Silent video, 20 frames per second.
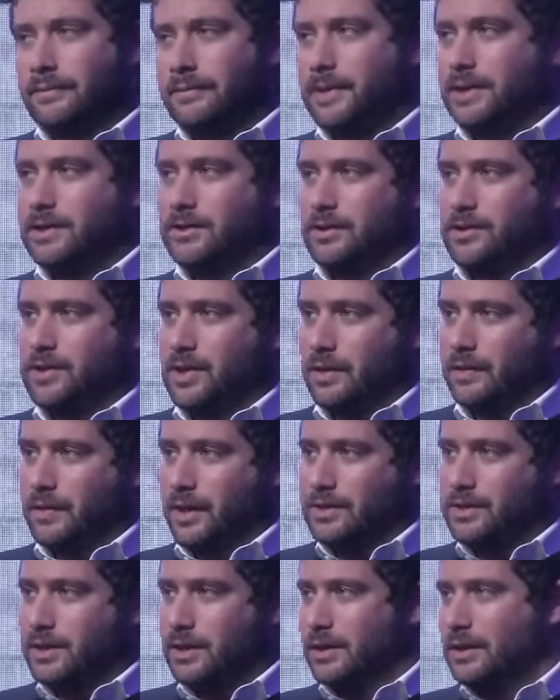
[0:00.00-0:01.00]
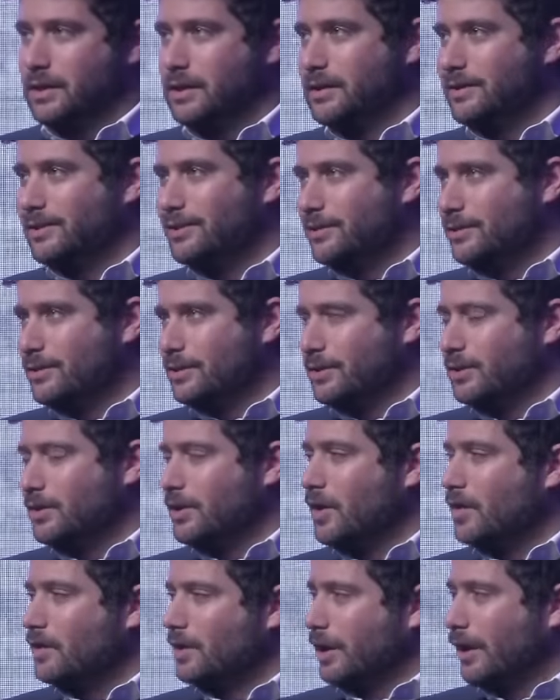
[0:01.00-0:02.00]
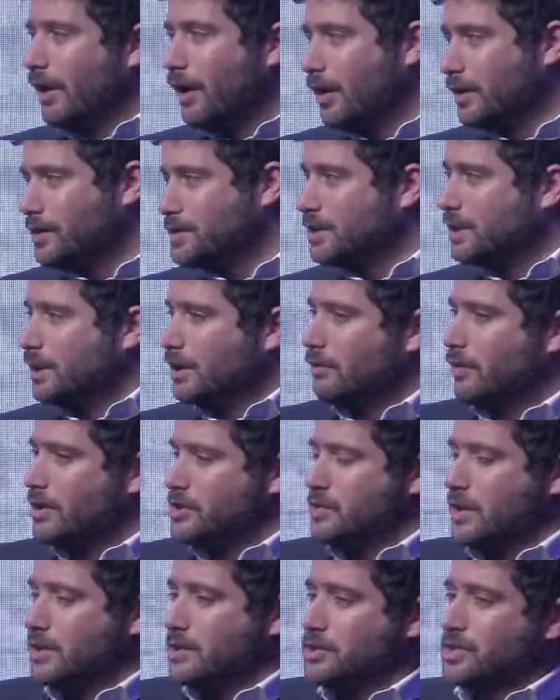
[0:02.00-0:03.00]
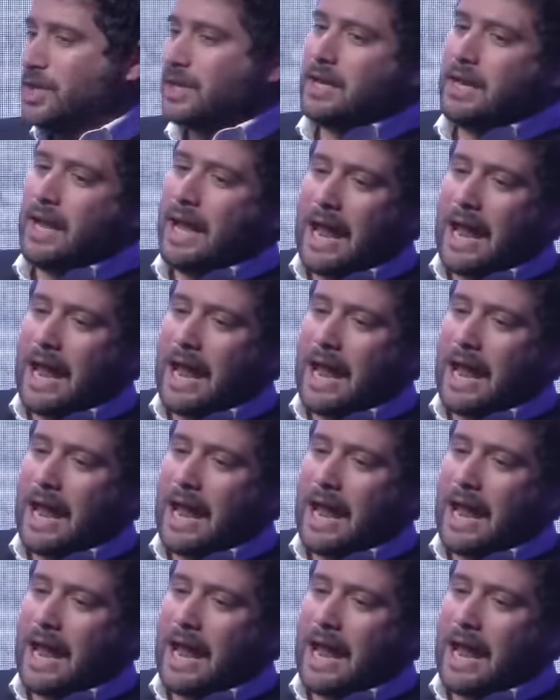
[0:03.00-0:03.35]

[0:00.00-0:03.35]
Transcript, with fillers: it turns out that's a good calling card to get great directors.